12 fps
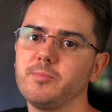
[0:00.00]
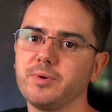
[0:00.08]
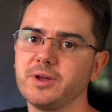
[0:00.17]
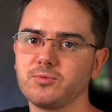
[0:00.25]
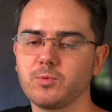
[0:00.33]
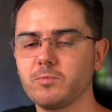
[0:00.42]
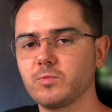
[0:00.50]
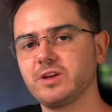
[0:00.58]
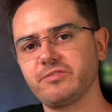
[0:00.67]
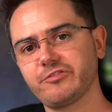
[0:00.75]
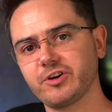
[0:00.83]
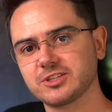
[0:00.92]
But when
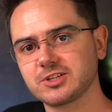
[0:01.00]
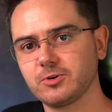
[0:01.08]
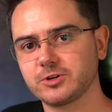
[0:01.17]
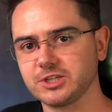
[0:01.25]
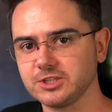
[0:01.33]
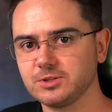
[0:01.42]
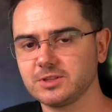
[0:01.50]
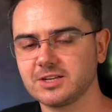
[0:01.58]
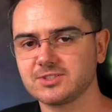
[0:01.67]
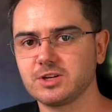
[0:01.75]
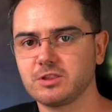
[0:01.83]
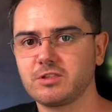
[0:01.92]
we first launched in
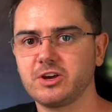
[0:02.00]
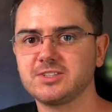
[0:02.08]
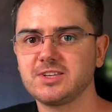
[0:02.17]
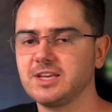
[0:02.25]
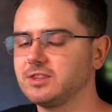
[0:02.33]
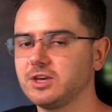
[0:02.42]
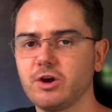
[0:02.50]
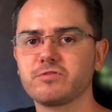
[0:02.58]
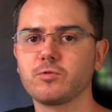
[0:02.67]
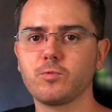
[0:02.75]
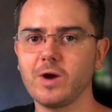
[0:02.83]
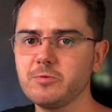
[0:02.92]
2013, the
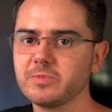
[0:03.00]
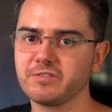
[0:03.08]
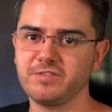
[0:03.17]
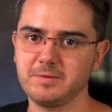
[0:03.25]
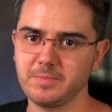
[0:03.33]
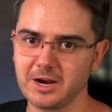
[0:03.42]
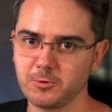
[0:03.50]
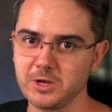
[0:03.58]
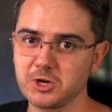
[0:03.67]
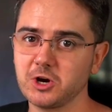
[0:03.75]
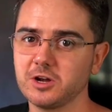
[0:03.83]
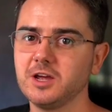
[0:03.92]
overwhelming feedback
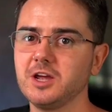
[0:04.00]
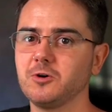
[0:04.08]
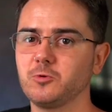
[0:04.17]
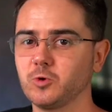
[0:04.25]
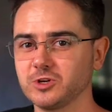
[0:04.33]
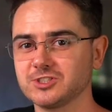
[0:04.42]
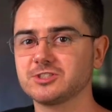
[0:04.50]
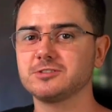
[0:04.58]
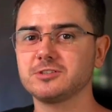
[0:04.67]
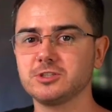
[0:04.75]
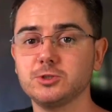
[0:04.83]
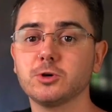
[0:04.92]
we got
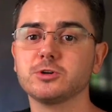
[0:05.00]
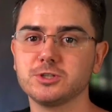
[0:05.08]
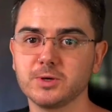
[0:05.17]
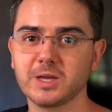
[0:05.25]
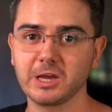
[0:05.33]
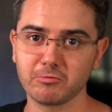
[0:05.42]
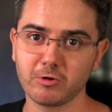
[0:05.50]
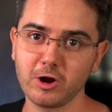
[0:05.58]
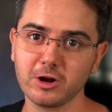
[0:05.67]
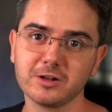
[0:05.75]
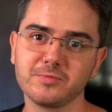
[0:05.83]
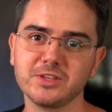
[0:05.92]
was you're doing it wrong.